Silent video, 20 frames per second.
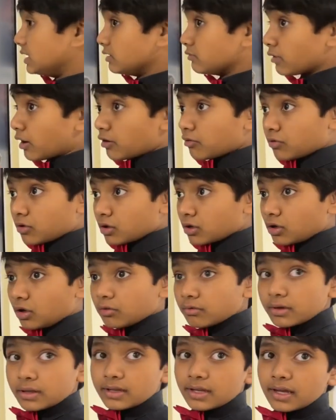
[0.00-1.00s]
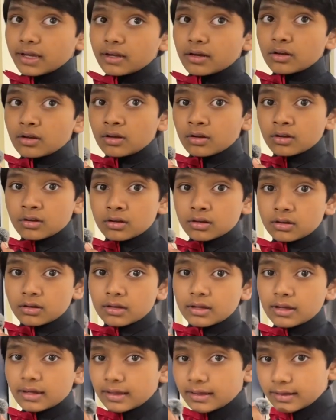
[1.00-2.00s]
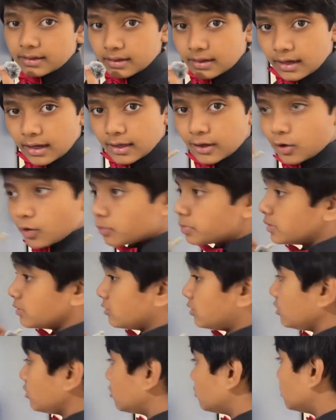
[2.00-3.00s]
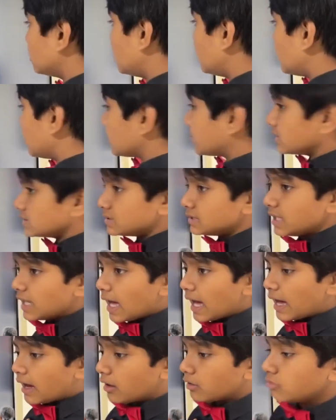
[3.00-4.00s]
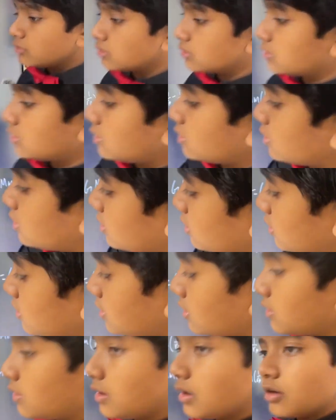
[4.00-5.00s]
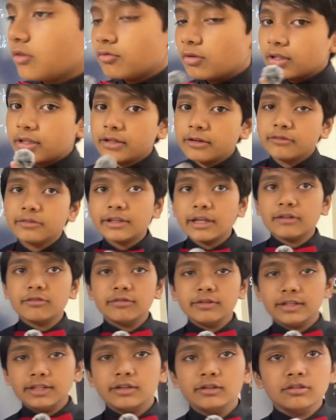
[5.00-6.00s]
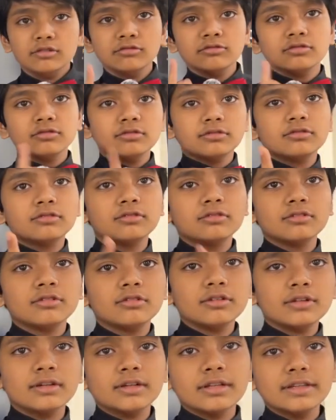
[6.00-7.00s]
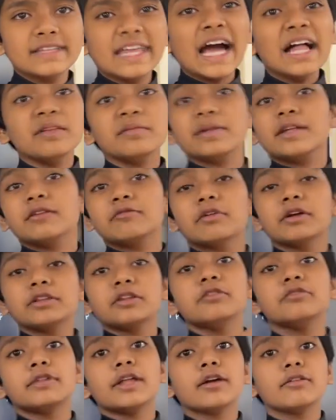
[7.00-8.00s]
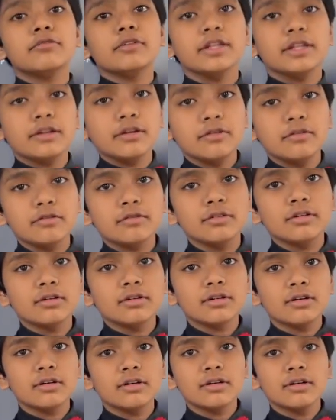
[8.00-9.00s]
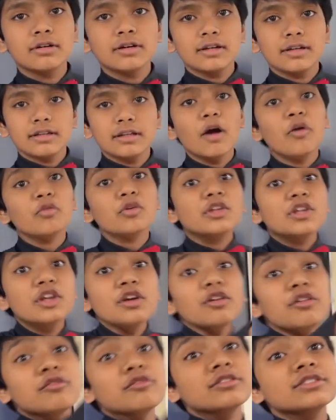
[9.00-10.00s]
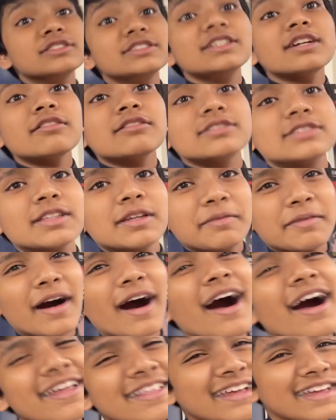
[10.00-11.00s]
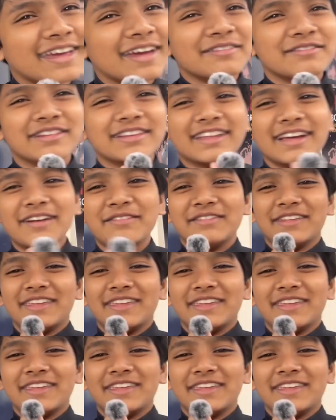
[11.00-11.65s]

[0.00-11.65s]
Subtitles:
where we're going here? I hope you do. Because now, what do you think we do? Tell me, what do you think we do? No, you! Seriously, behind the camera, tell me.